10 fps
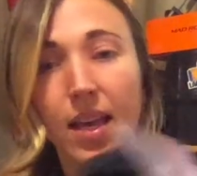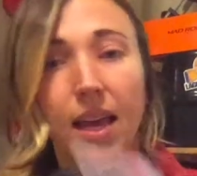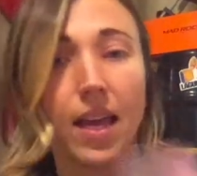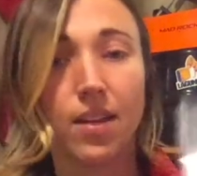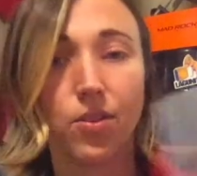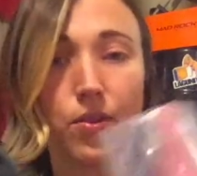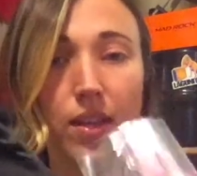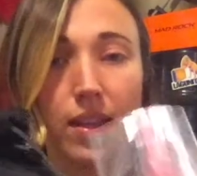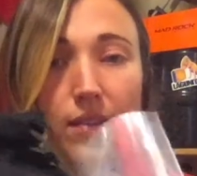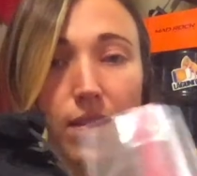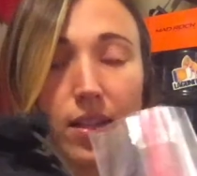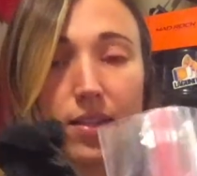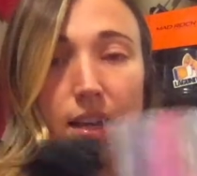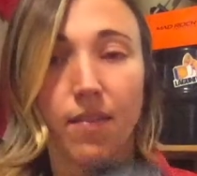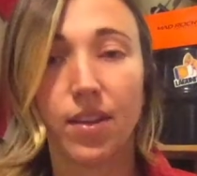and you can leave it
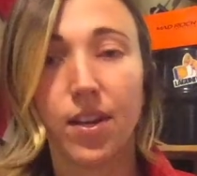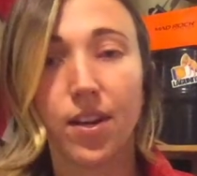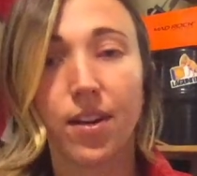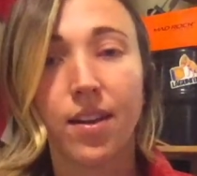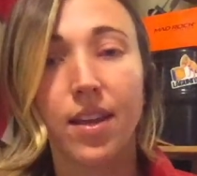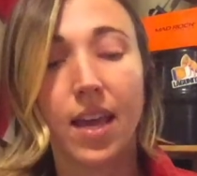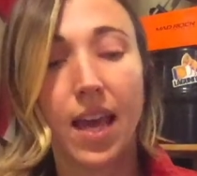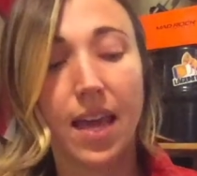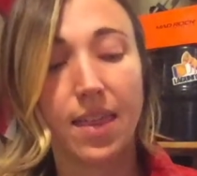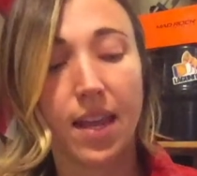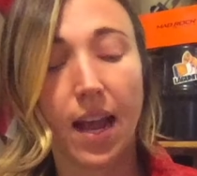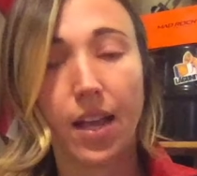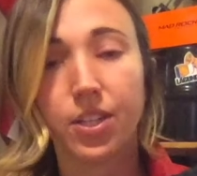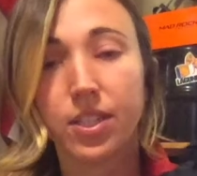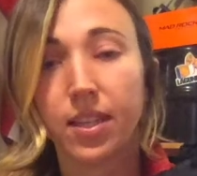inside of here. And then I
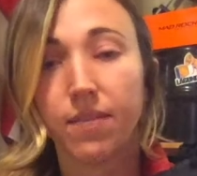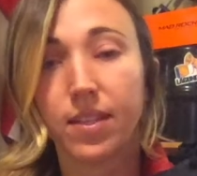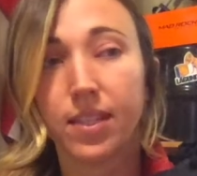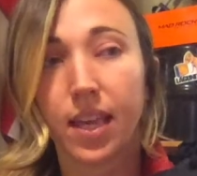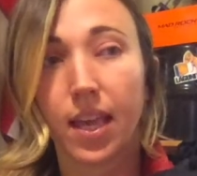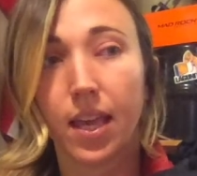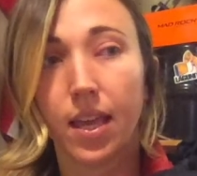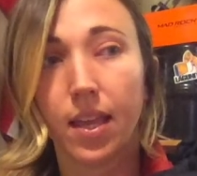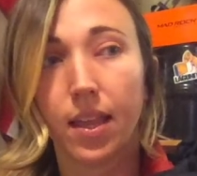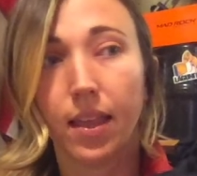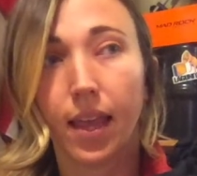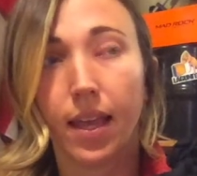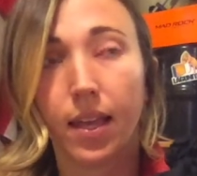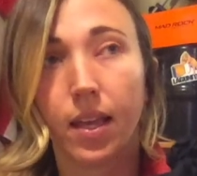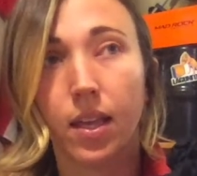just leave this kit,
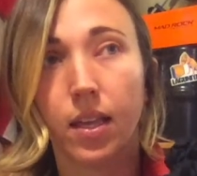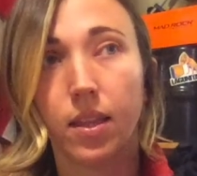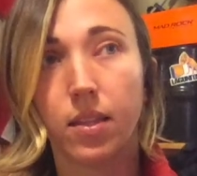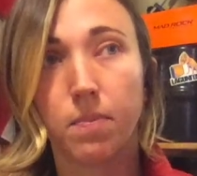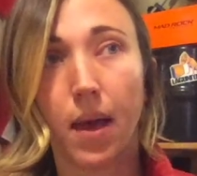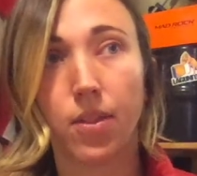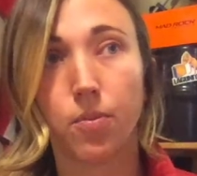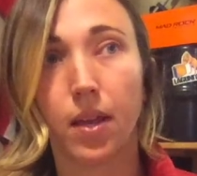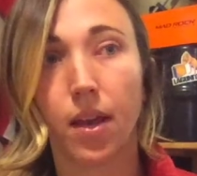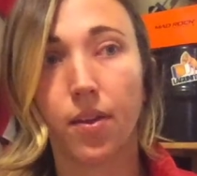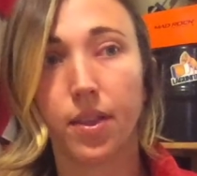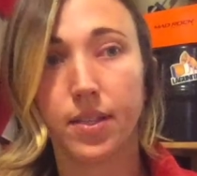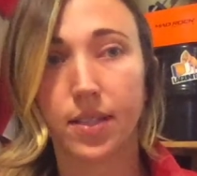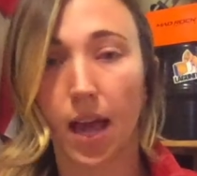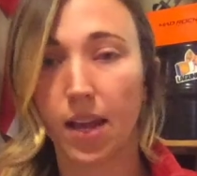like this bathroom kit, on the
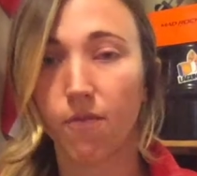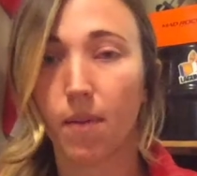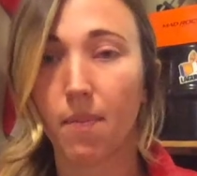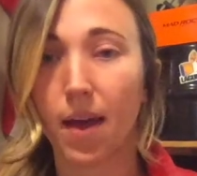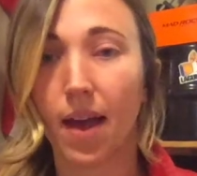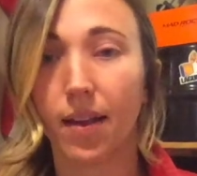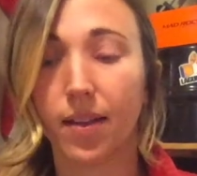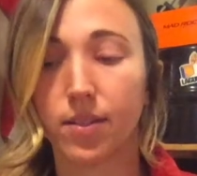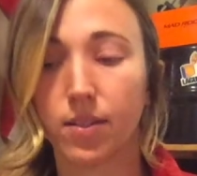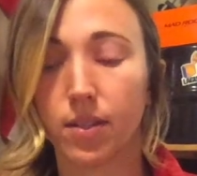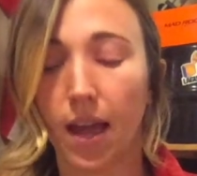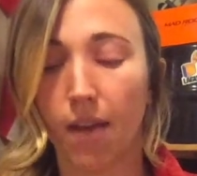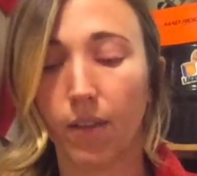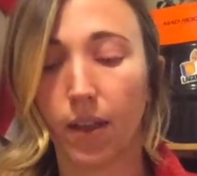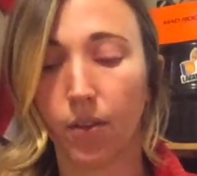side of my bag because I have
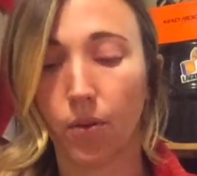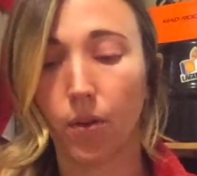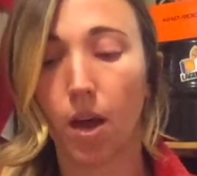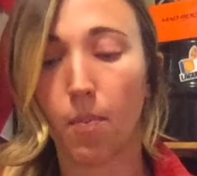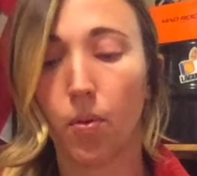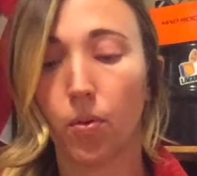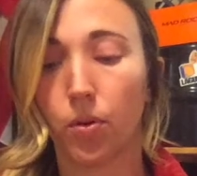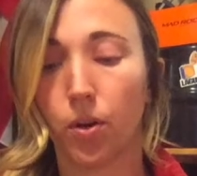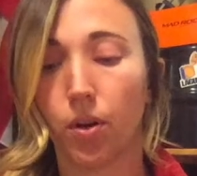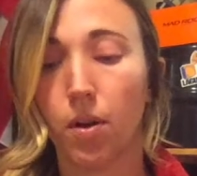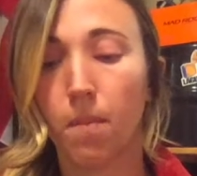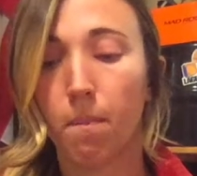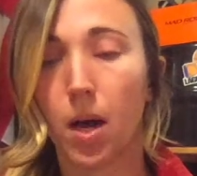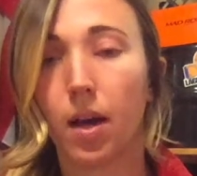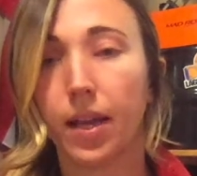like little cup holder
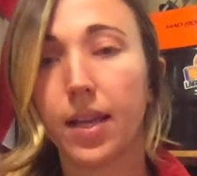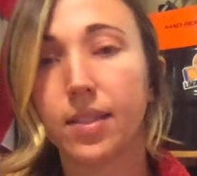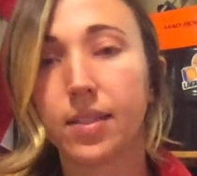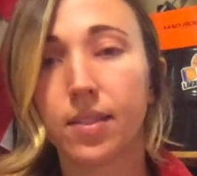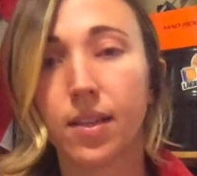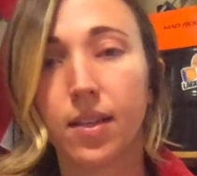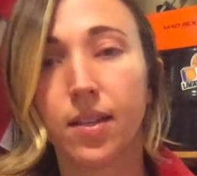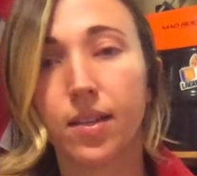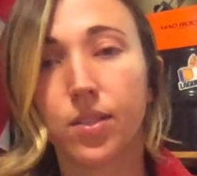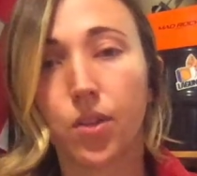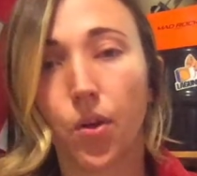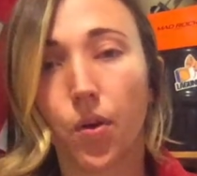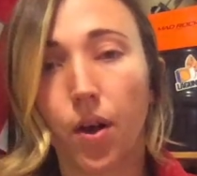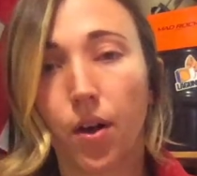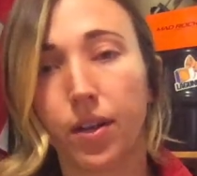pockets. So
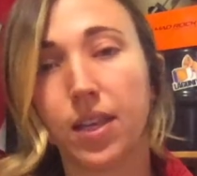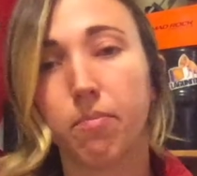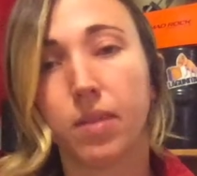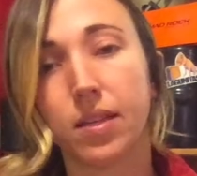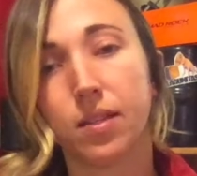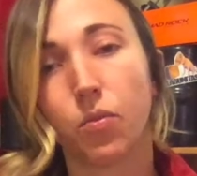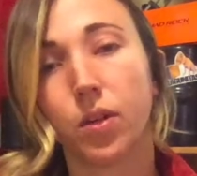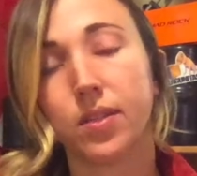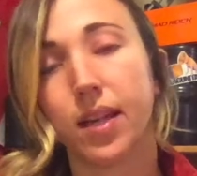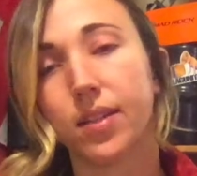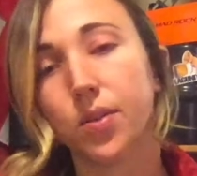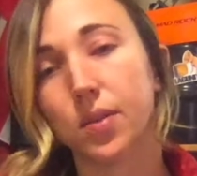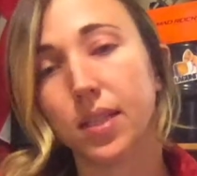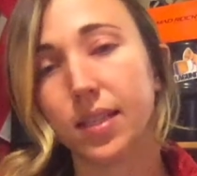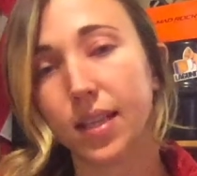I'll keep this in one side so
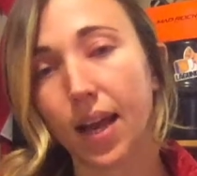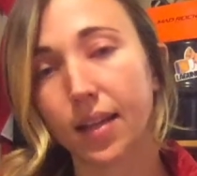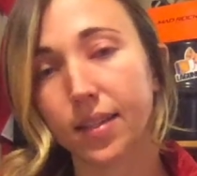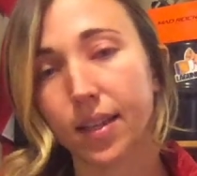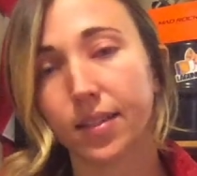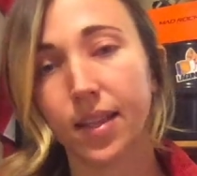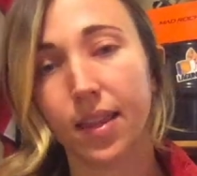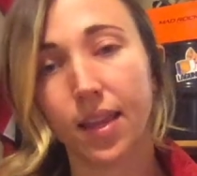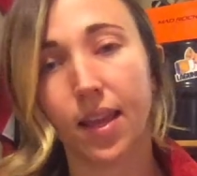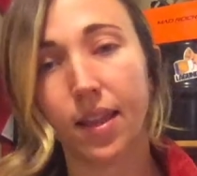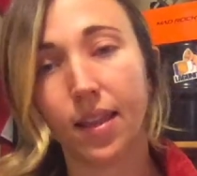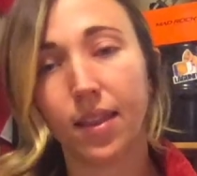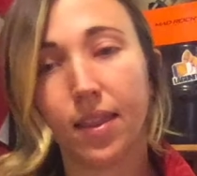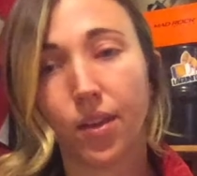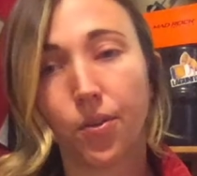it's easy access. And then
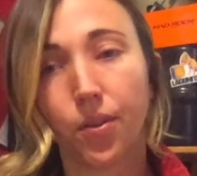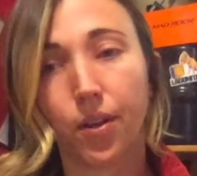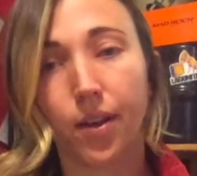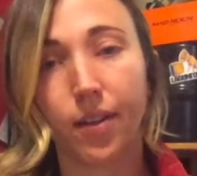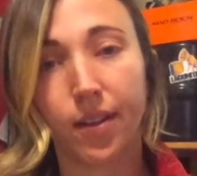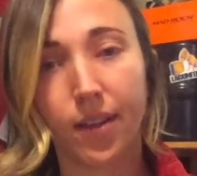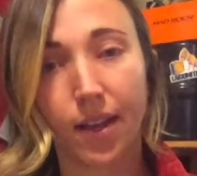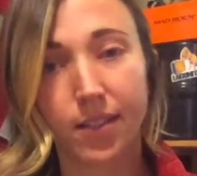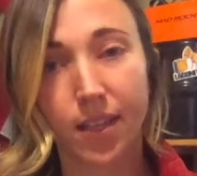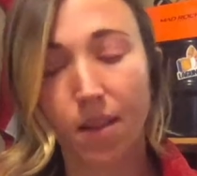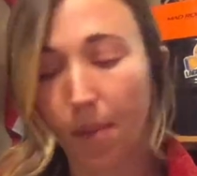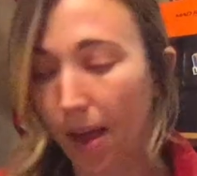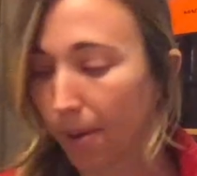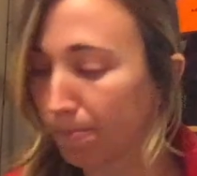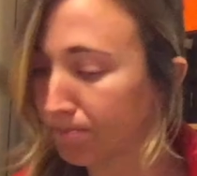the Kula cloth on the outside of the
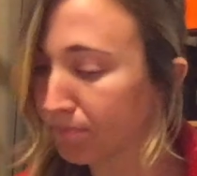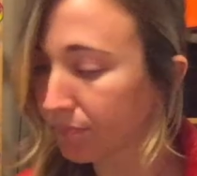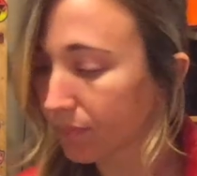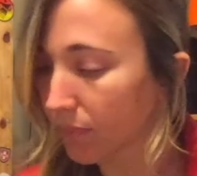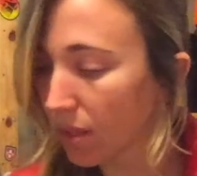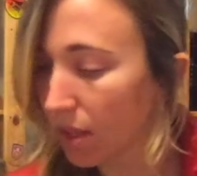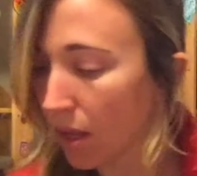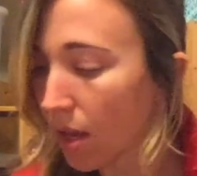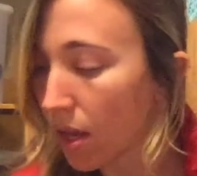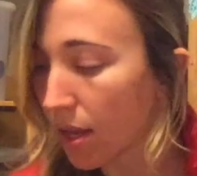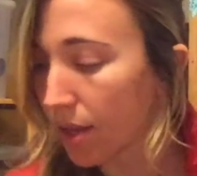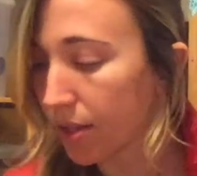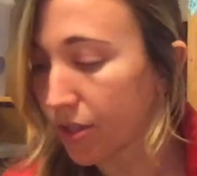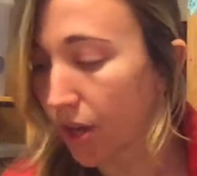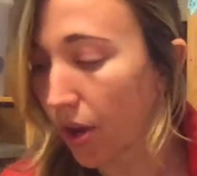bag.
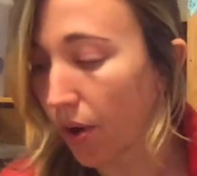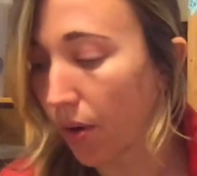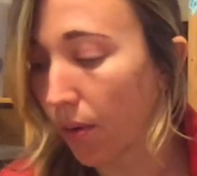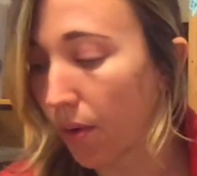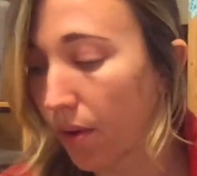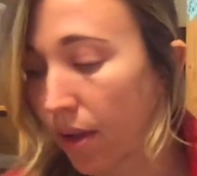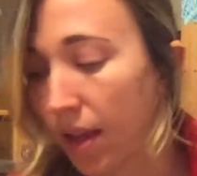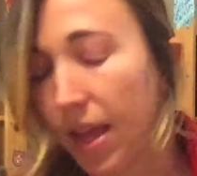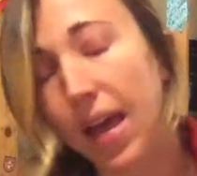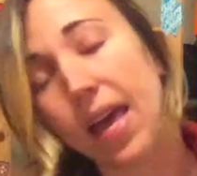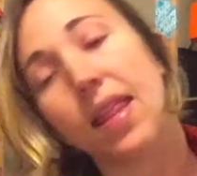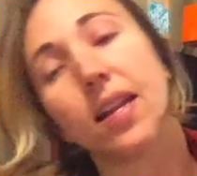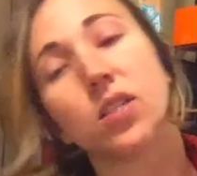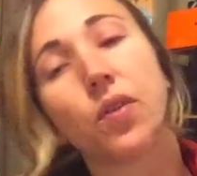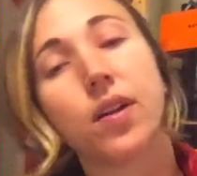So, and then
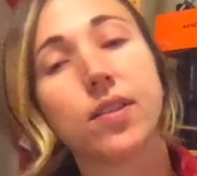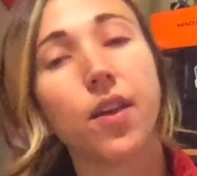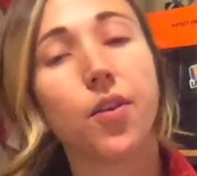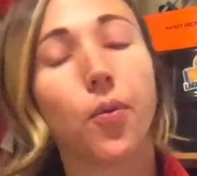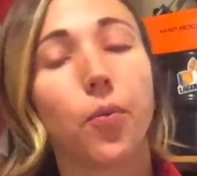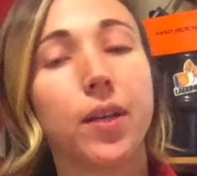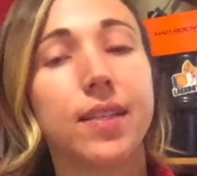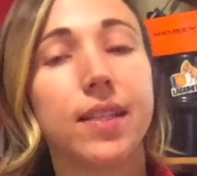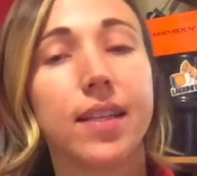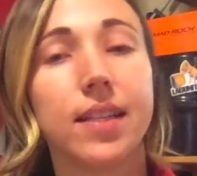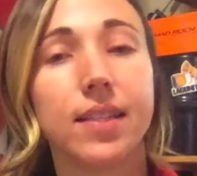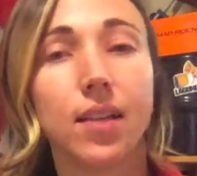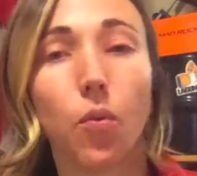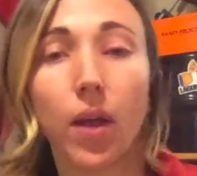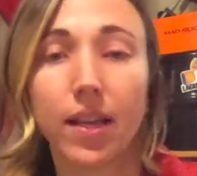as far as other reasons
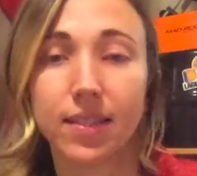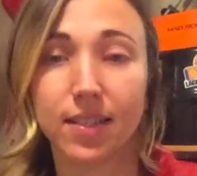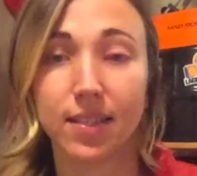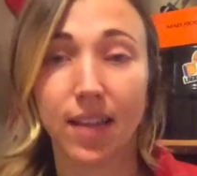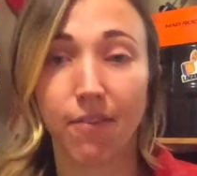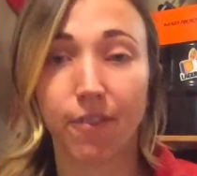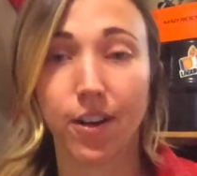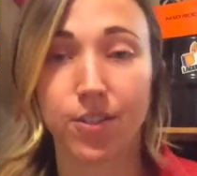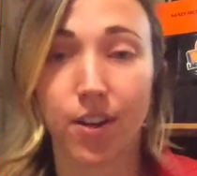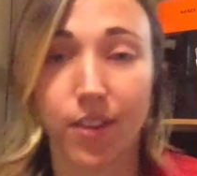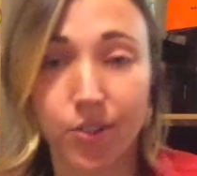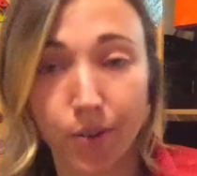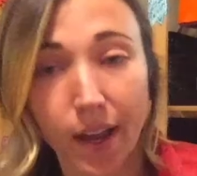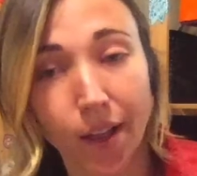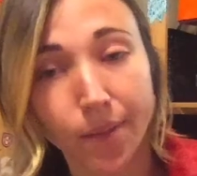and ways to stay fresh on the
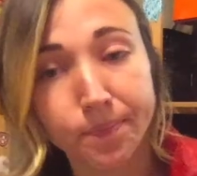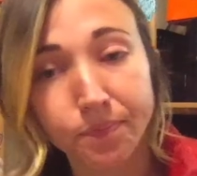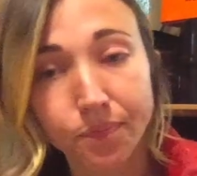trail,